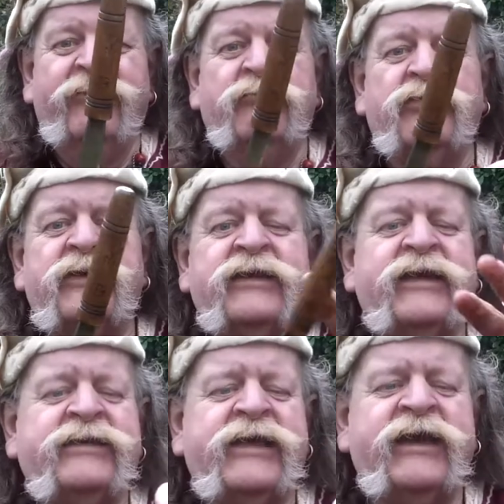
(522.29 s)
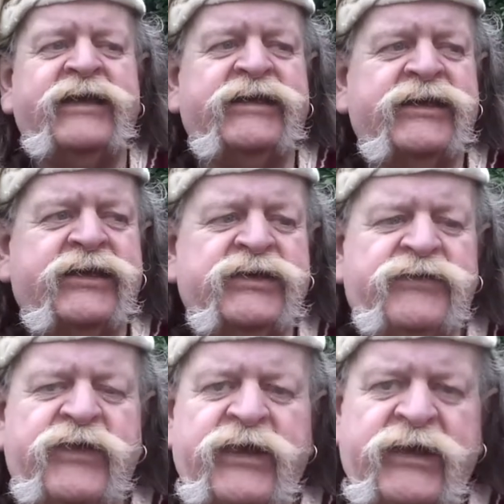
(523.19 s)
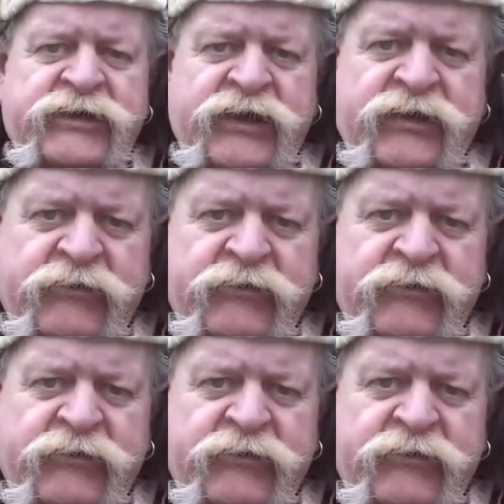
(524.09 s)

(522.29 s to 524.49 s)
But it's a handy size for eating.